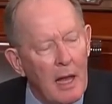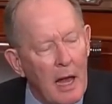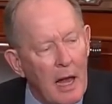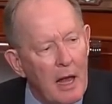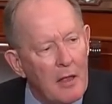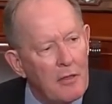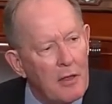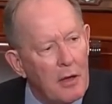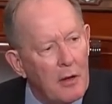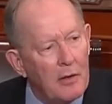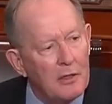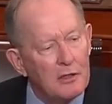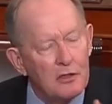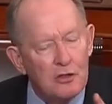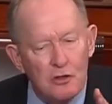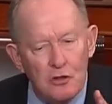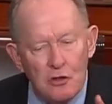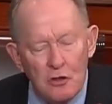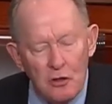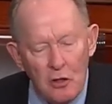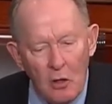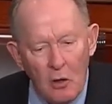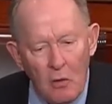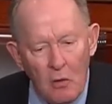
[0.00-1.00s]
And there is
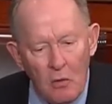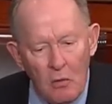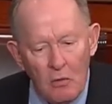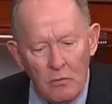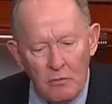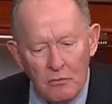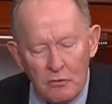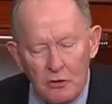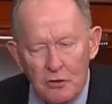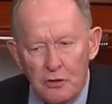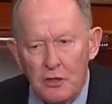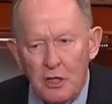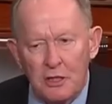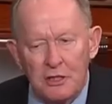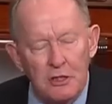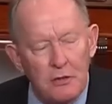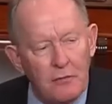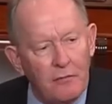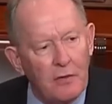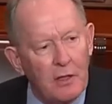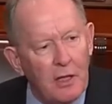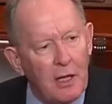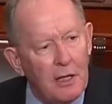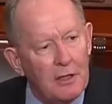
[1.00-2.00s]
no
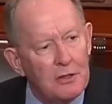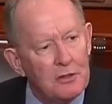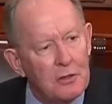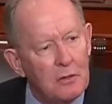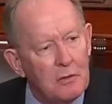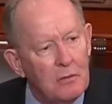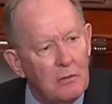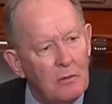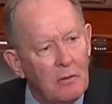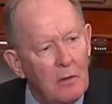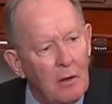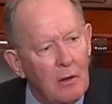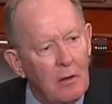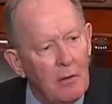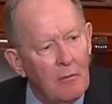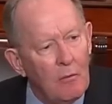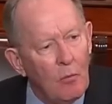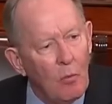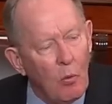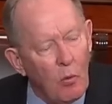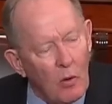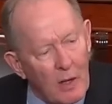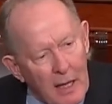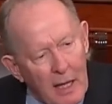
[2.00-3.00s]
justification
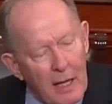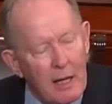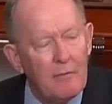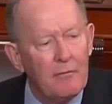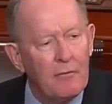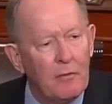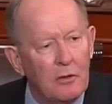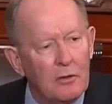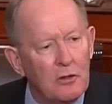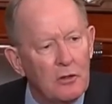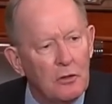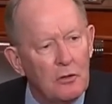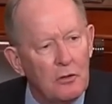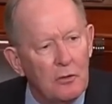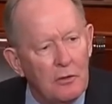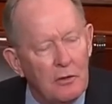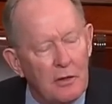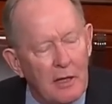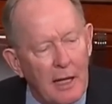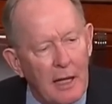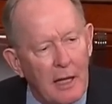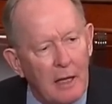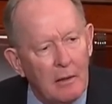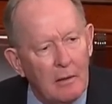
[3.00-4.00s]
whatever to do
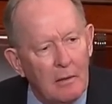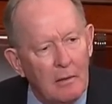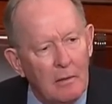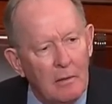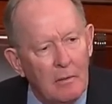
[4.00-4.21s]
that.